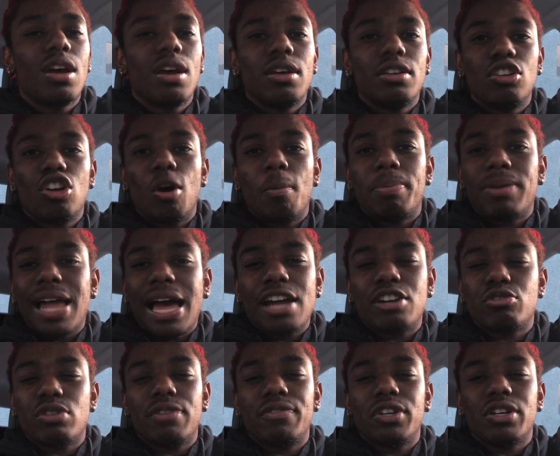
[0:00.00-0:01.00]
you know,
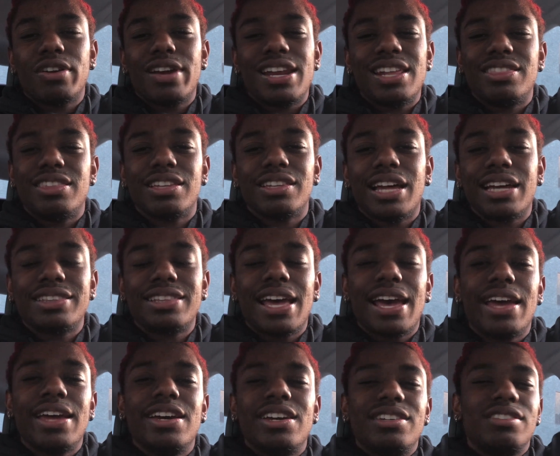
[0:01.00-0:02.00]
plot-driven or anything like that.